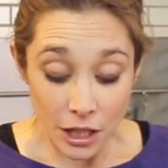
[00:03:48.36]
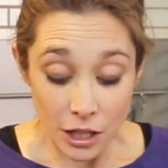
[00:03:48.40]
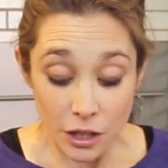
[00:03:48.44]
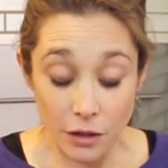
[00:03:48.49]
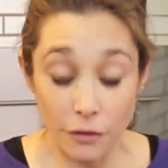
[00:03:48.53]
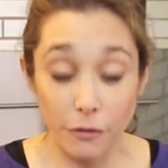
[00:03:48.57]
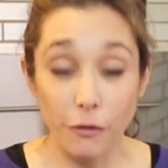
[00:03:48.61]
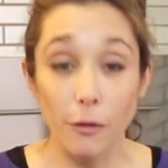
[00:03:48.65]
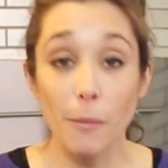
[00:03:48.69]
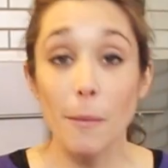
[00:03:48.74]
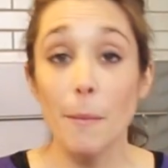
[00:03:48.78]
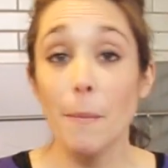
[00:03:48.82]
So
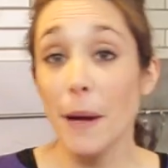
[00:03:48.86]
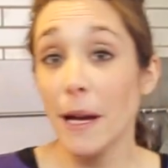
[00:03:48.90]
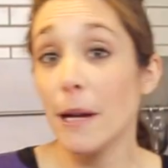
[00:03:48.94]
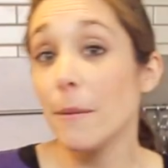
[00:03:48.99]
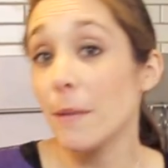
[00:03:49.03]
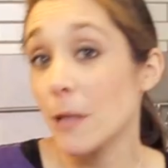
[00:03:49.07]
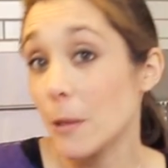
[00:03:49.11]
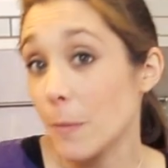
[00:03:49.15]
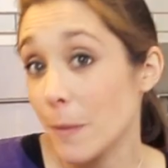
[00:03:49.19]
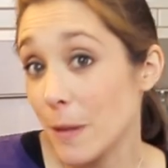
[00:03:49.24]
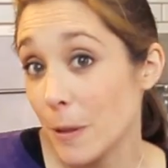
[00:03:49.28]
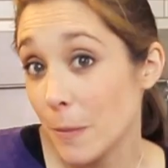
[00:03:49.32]
from a
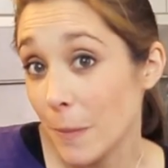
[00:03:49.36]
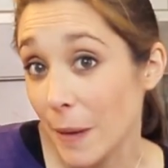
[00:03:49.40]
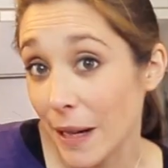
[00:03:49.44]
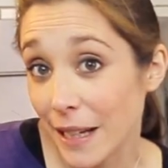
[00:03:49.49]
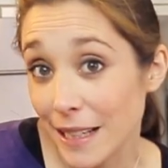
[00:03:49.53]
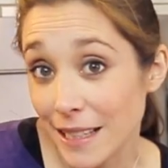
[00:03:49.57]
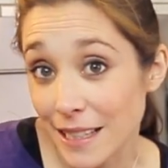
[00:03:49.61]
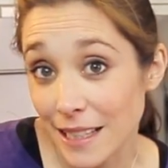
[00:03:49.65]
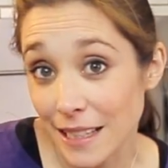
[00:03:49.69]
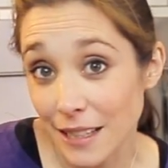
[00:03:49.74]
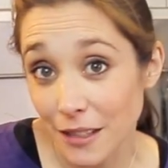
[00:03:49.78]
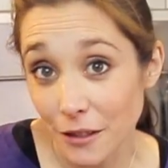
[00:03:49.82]
baby's
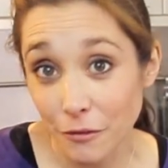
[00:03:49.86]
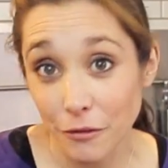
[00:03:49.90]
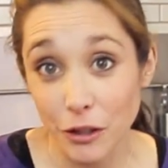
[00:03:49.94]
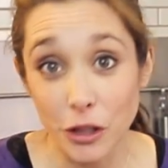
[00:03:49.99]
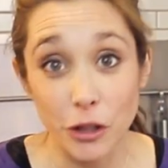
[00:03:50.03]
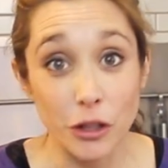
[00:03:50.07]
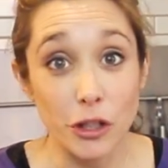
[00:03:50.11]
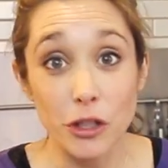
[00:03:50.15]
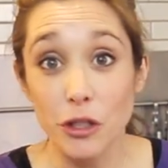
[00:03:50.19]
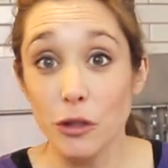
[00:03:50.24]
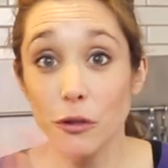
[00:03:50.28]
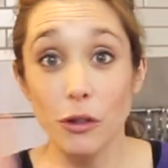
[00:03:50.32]
perspective,
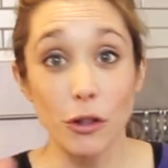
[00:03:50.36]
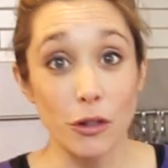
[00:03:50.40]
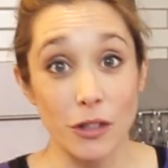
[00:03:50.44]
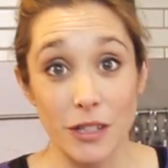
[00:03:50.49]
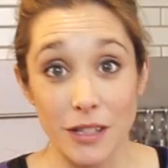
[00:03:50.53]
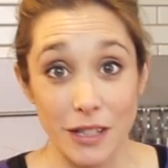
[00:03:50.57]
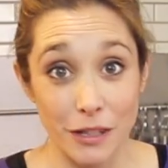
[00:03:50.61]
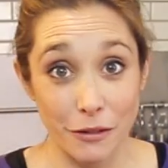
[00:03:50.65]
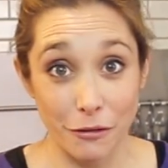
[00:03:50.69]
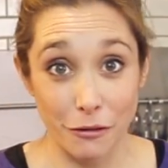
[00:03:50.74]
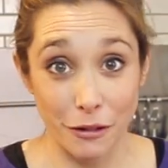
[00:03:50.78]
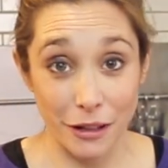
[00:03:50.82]
you can do lots of
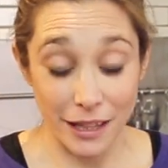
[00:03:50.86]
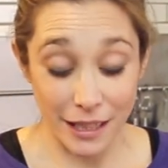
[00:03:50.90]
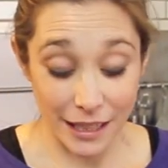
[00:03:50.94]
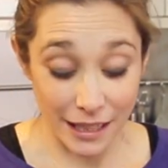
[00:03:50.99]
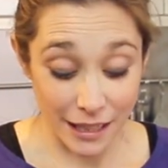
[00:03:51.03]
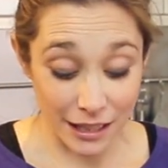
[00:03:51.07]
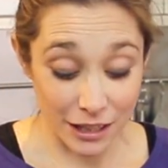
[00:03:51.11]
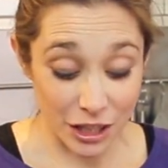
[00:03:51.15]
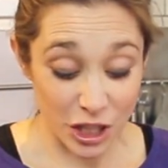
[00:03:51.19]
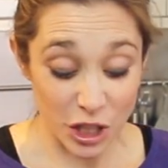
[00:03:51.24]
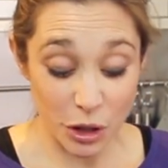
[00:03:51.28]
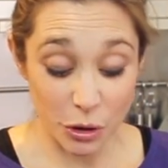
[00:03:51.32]
different
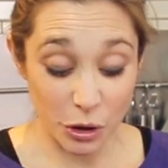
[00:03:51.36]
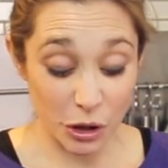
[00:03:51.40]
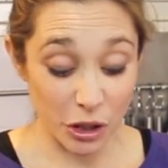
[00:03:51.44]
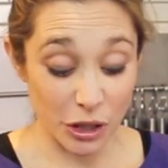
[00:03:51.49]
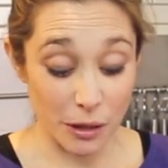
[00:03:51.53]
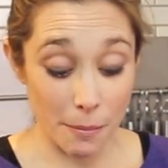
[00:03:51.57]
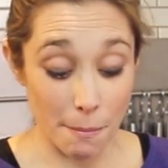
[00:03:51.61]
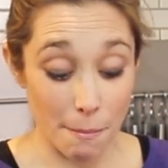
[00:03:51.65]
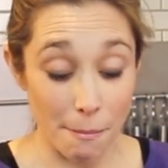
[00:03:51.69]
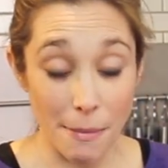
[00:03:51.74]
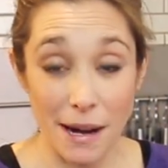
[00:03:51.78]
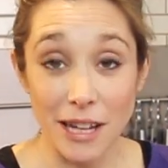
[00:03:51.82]
things. You
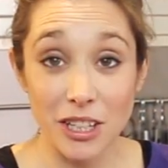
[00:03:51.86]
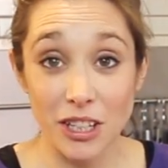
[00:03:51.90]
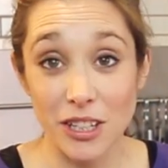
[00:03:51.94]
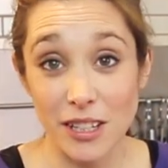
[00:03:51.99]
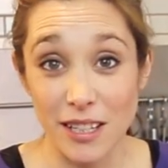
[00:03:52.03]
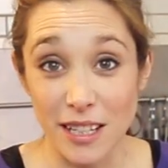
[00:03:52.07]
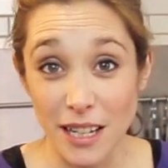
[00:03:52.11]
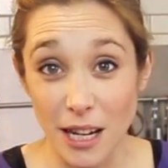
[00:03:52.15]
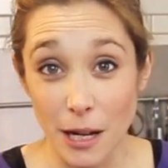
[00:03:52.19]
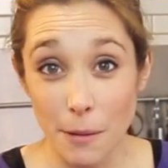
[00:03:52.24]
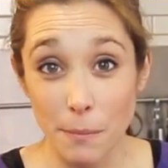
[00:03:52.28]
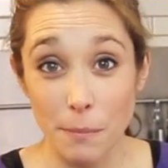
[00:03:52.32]
could mash
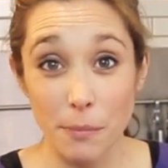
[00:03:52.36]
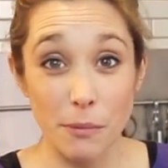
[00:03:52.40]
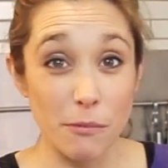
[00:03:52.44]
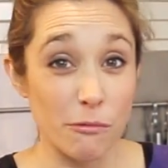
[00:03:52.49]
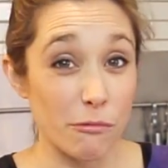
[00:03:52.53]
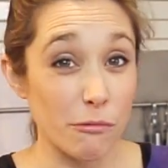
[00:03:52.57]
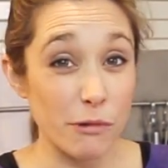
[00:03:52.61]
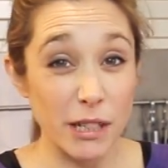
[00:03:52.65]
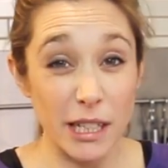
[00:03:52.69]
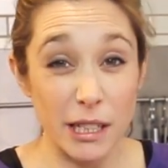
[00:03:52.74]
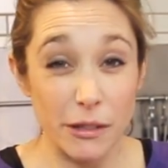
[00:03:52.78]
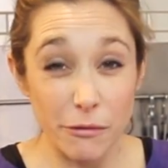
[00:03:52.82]
this up
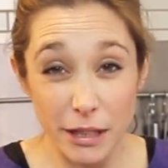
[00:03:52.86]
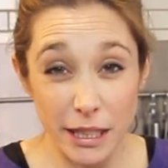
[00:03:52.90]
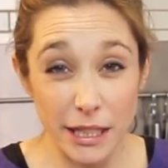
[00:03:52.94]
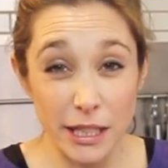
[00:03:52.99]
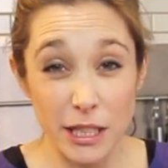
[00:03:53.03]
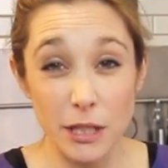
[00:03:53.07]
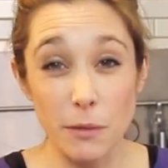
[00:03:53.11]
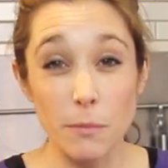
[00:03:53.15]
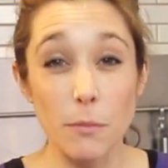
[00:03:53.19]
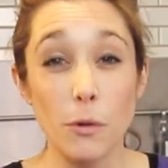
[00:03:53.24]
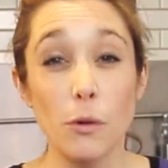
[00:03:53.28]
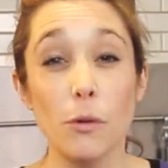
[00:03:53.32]
really, really
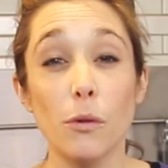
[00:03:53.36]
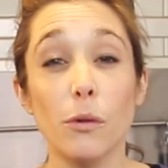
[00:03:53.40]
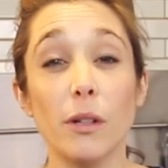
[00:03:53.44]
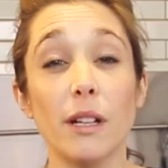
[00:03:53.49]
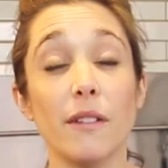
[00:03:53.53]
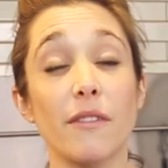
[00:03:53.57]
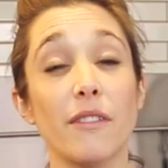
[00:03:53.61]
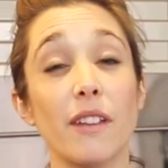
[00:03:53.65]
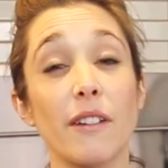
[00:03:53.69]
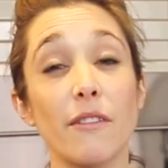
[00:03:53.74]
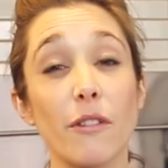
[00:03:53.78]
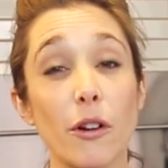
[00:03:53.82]
small
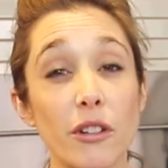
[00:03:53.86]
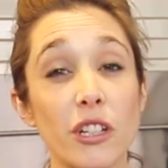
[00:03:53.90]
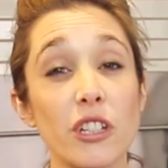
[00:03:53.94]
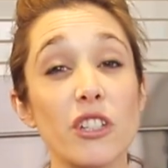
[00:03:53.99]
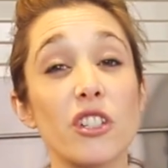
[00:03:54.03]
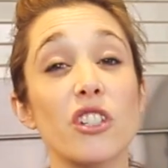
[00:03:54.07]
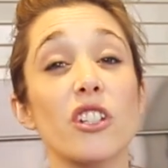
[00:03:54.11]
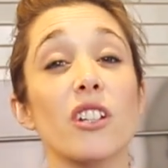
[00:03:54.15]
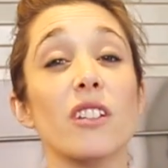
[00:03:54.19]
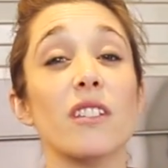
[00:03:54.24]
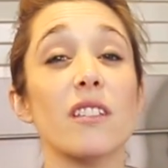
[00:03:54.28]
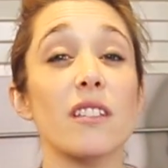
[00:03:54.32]
if they've only
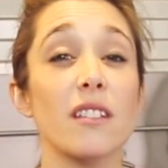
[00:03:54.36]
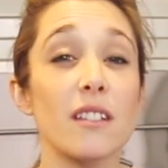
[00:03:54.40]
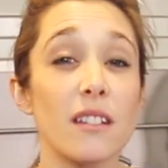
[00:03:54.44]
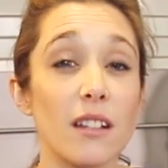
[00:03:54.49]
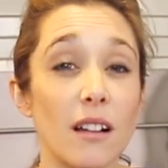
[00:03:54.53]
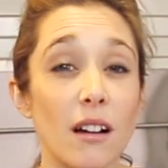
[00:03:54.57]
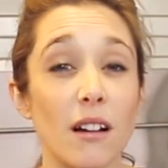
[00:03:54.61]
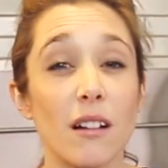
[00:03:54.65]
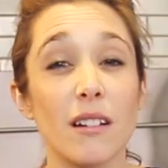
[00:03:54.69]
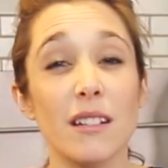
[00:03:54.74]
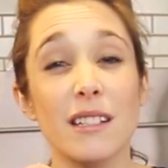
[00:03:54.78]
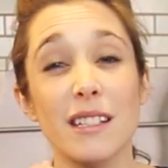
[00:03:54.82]
just
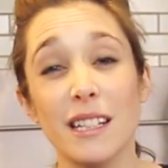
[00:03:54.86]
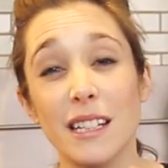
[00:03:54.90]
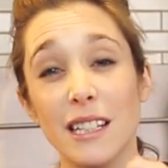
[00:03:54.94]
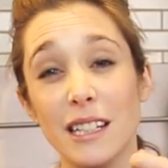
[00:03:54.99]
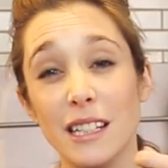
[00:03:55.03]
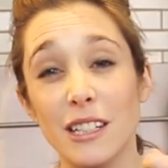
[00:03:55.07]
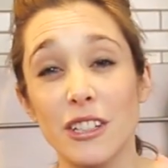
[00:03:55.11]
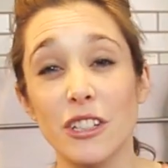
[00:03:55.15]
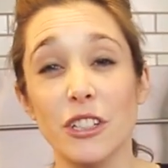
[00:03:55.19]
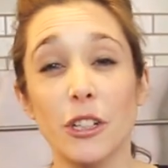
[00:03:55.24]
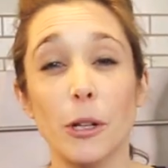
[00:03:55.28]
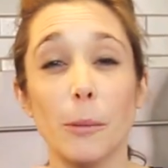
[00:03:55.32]

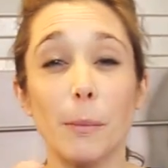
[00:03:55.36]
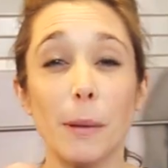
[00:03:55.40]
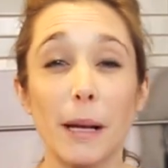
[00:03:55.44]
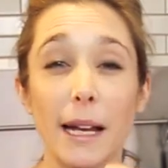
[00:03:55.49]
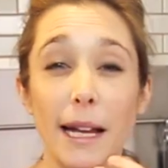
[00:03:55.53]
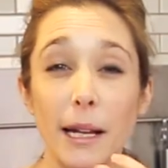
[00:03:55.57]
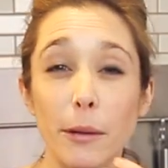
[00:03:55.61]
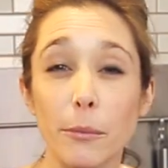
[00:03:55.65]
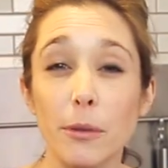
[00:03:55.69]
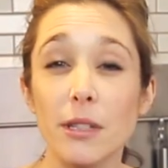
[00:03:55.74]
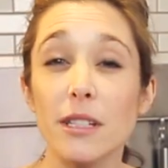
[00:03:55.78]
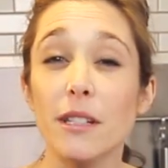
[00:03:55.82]
started, you know,
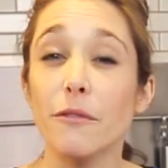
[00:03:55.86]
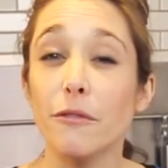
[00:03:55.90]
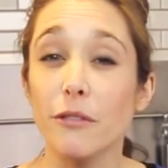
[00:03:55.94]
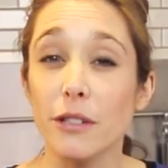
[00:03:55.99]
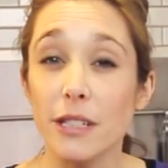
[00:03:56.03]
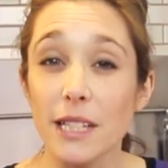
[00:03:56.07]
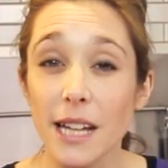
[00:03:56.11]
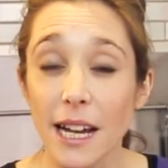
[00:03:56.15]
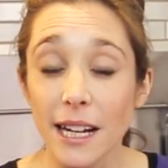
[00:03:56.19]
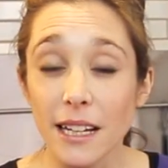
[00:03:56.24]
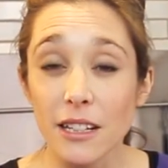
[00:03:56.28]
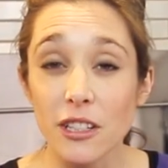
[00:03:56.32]
playing with
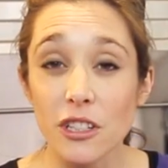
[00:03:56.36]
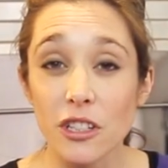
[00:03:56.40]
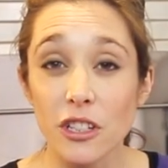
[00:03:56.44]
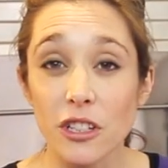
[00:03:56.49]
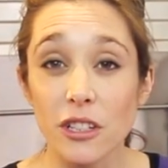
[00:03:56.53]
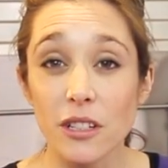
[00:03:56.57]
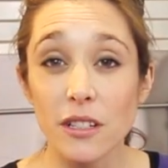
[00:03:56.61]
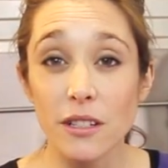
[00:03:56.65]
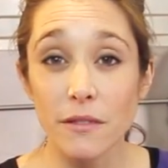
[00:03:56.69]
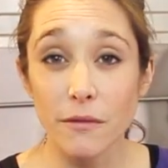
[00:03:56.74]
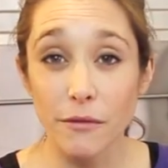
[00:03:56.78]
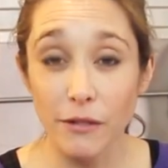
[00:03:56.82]
different
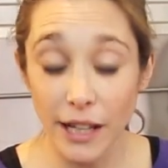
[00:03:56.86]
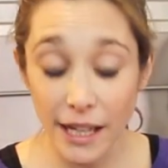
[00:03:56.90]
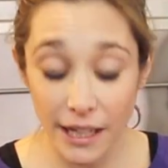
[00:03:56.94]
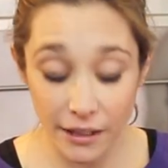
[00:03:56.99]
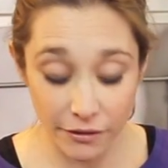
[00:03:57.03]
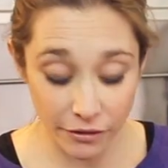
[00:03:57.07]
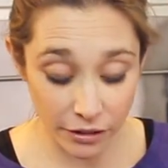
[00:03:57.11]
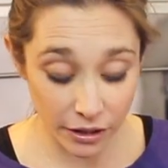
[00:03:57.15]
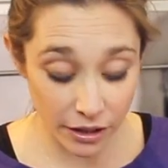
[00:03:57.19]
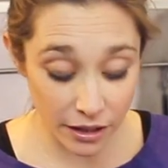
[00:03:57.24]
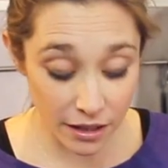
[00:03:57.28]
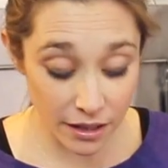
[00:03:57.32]
textures and
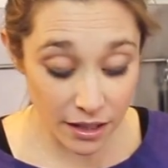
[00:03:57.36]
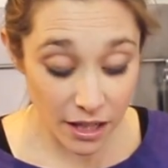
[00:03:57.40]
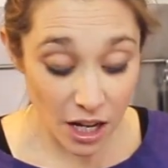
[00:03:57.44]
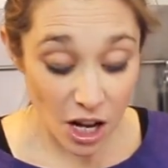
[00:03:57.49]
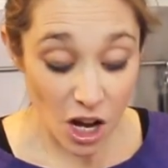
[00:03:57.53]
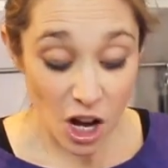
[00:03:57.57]
flavours.